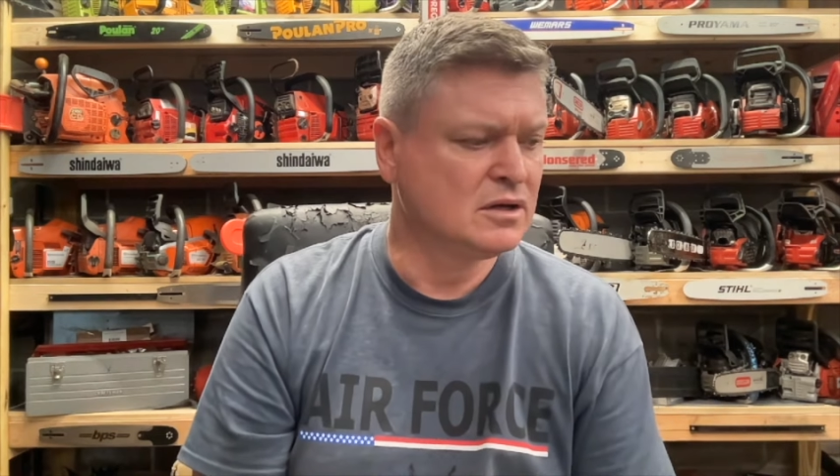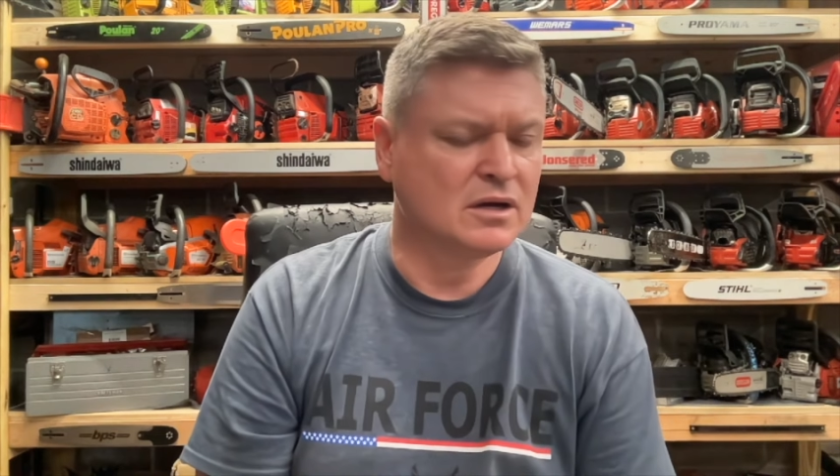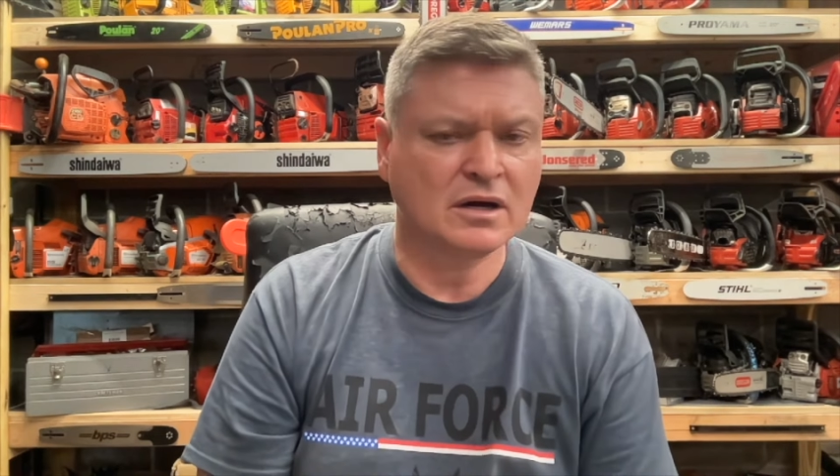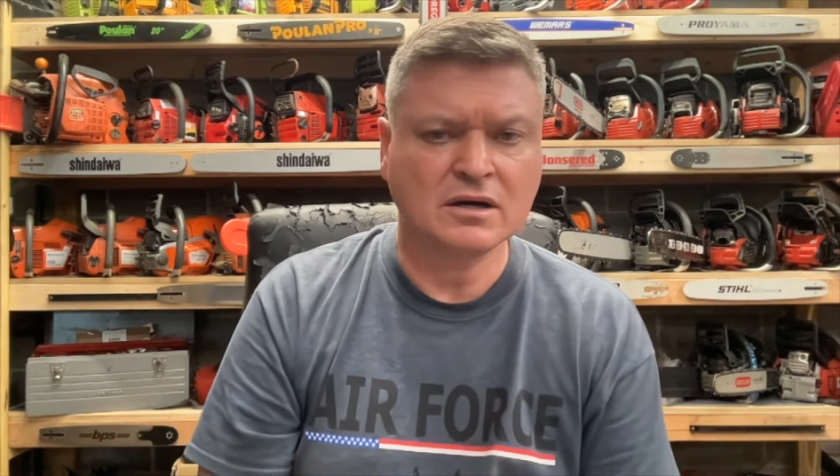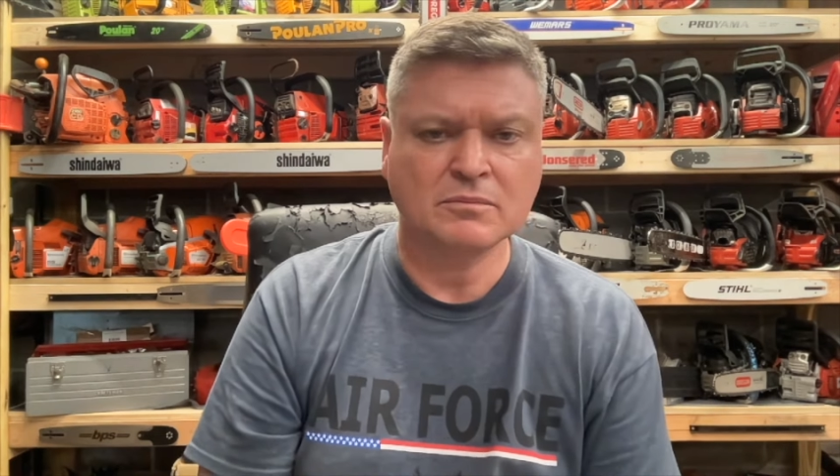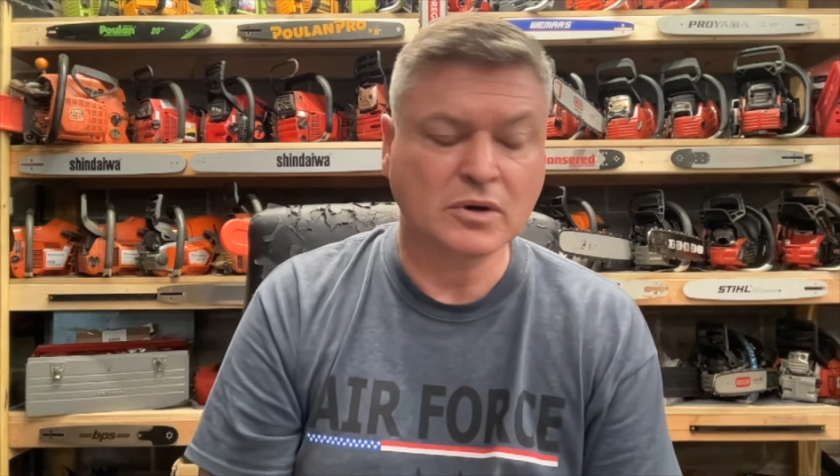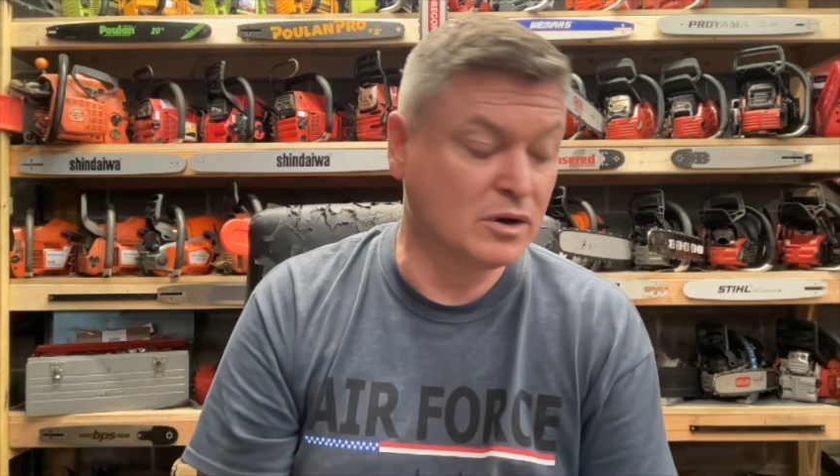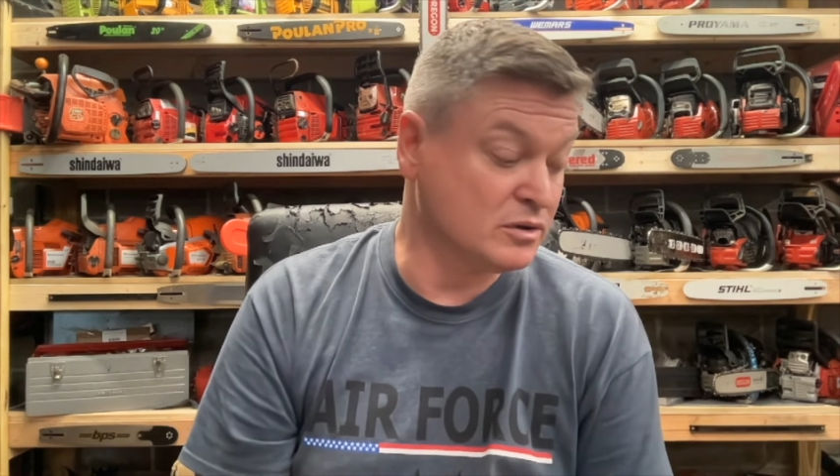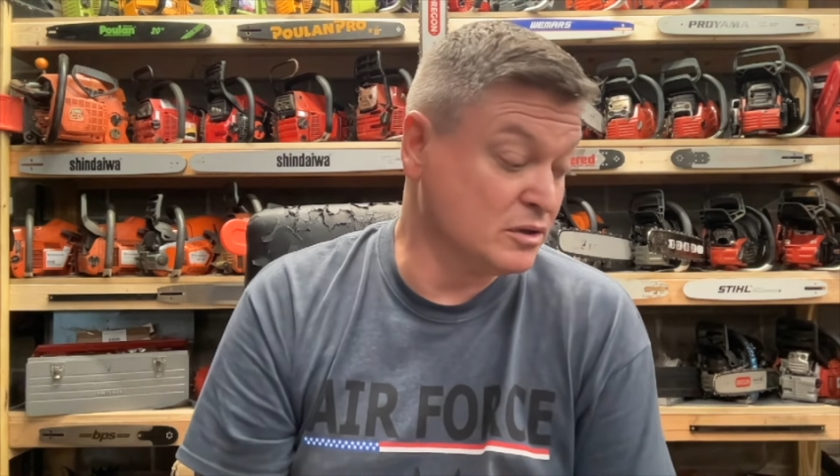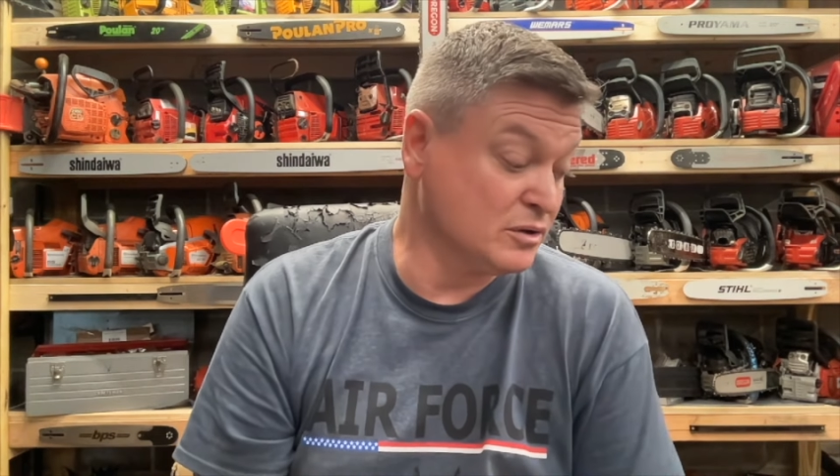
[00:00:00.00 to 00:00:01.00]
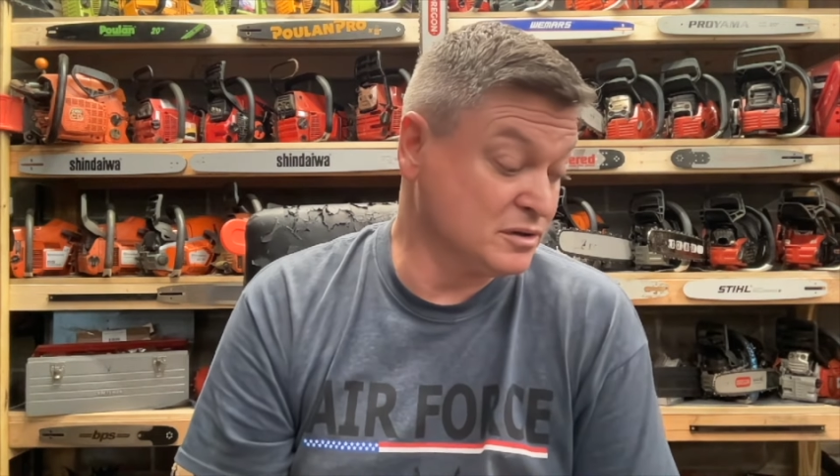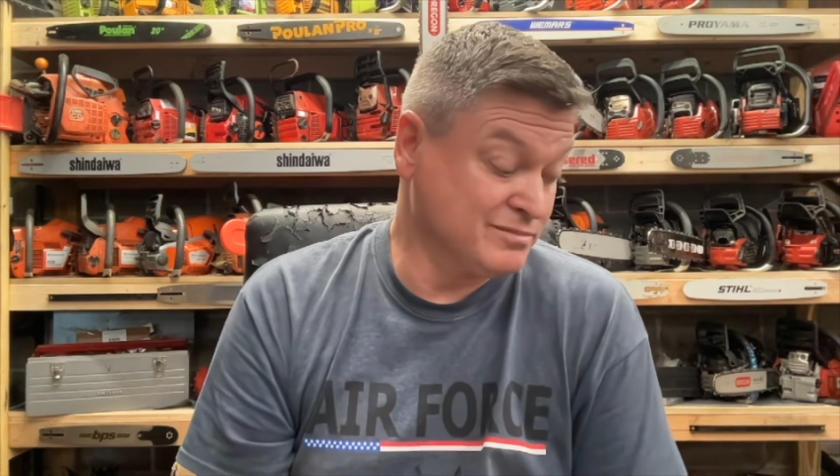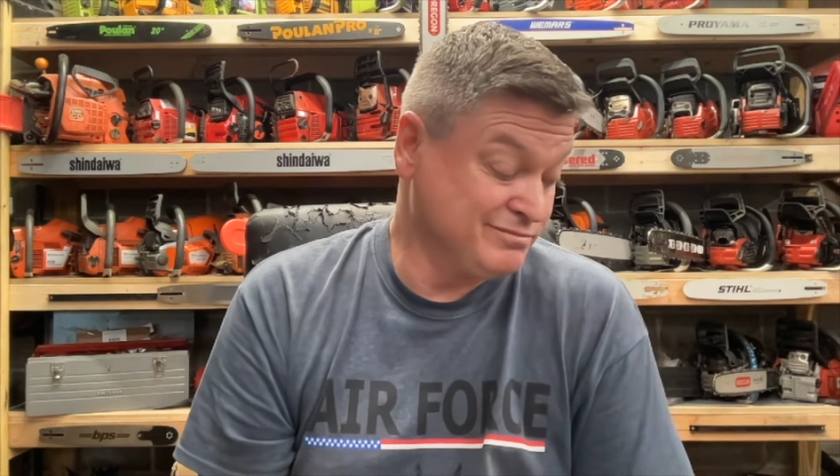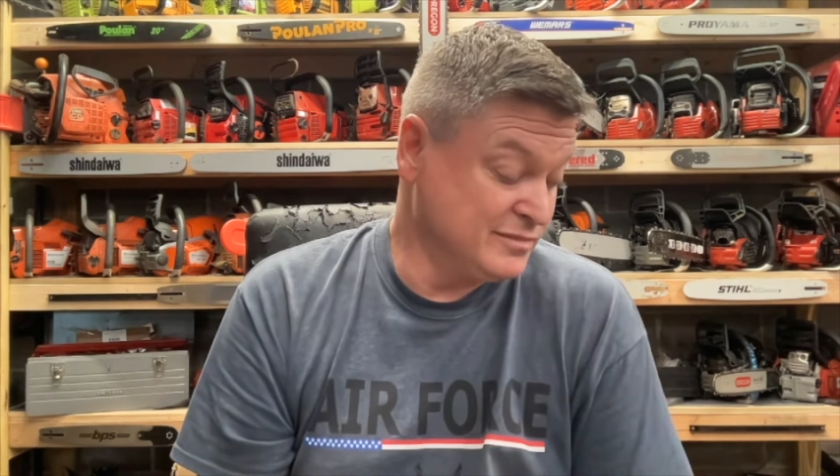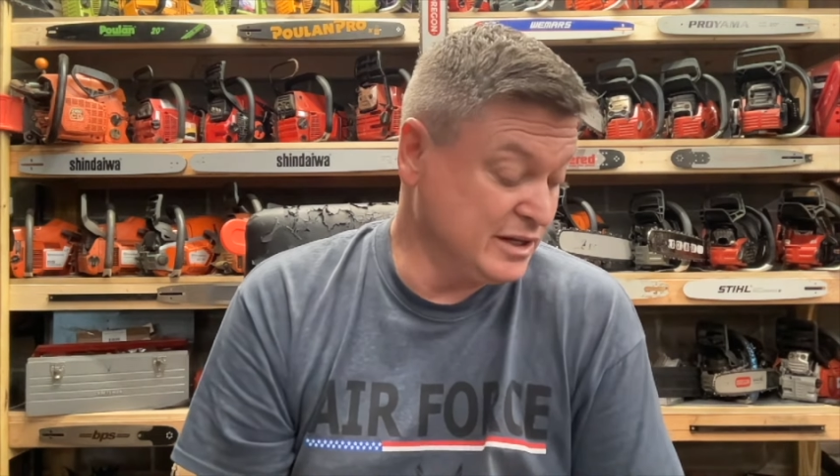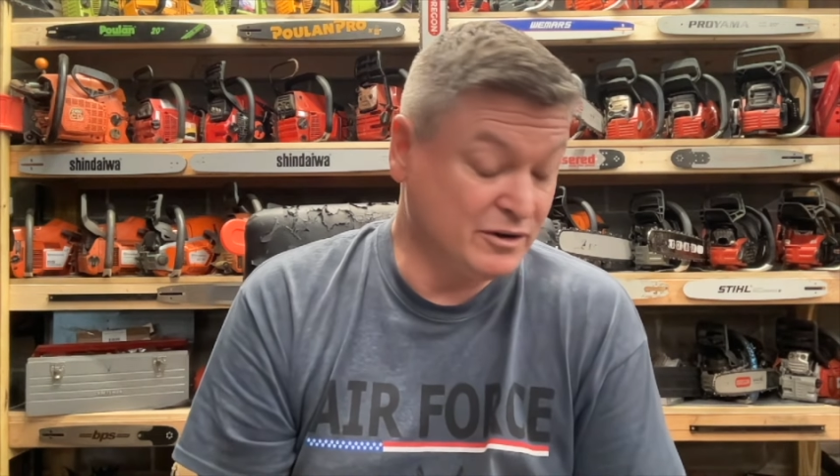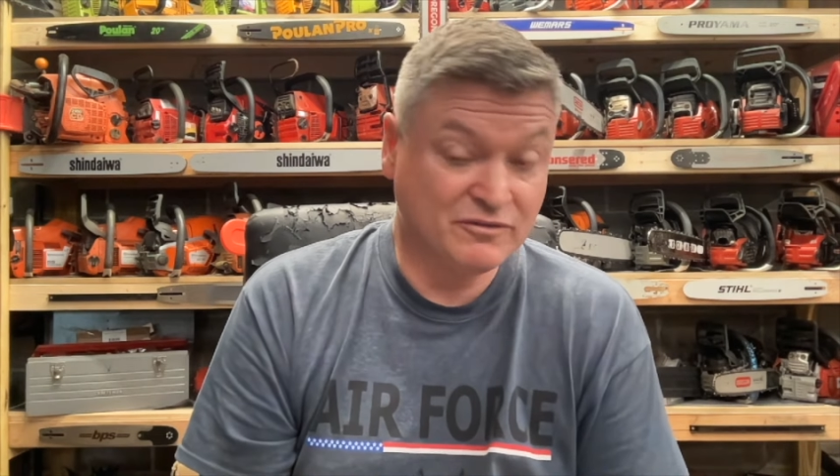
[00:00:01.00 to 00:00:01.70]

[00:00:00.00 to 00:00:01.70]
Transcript: uh, because those little